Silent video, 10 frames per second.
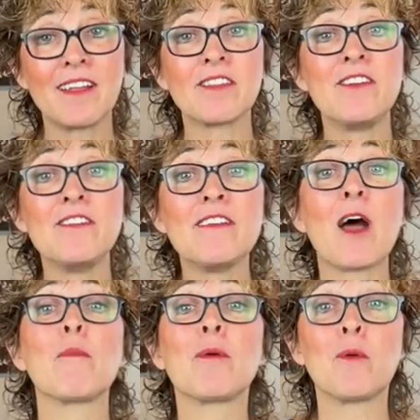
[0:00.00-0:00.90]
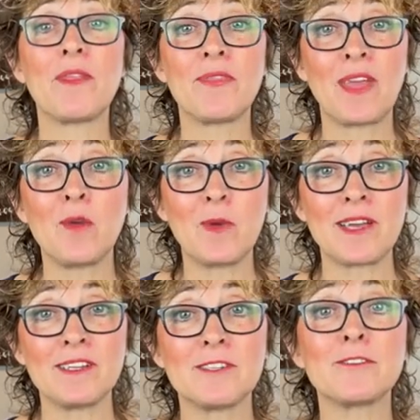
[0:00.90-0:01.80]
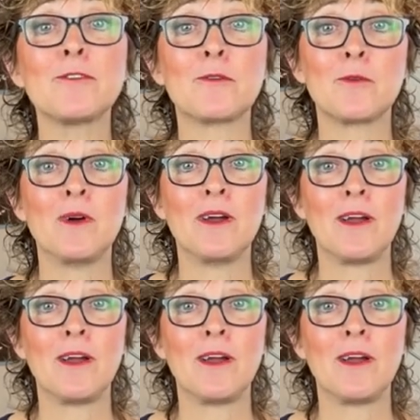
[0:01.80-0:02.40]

the number one thing we can do